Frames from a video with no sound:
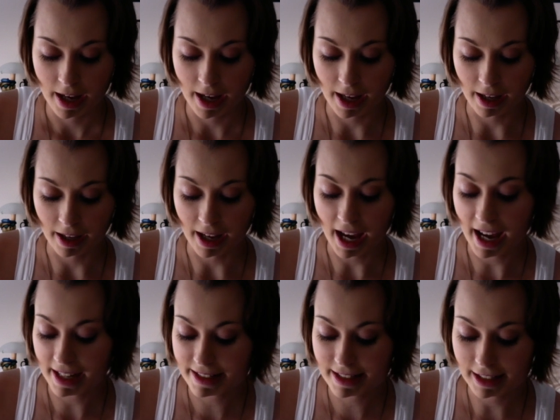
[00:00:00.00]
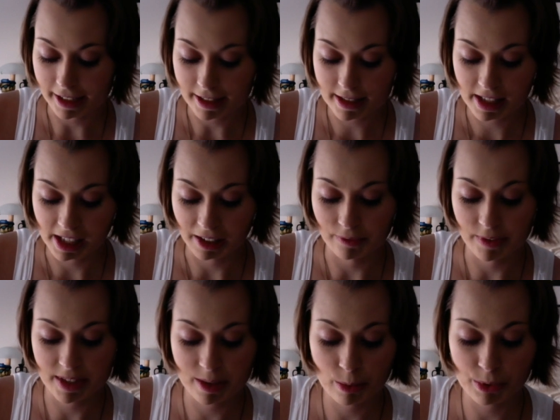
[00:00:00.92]
high slit,
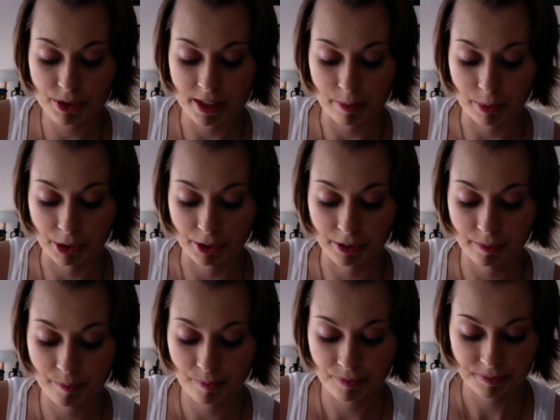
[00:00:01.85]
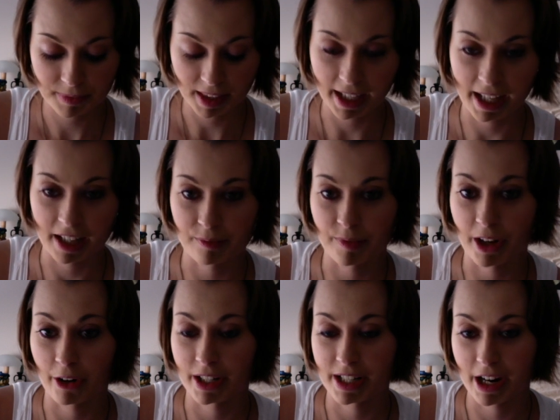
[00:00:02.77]
invisible zipper, and
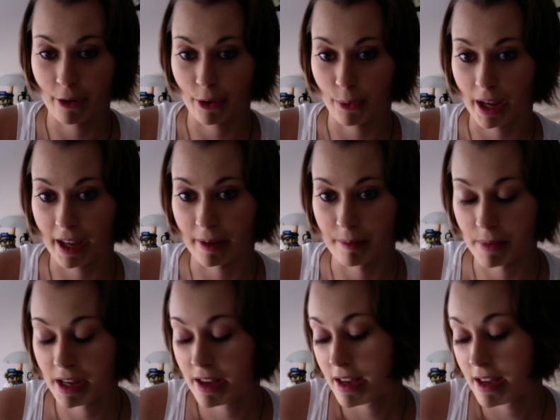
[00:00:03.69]
very narrow hem.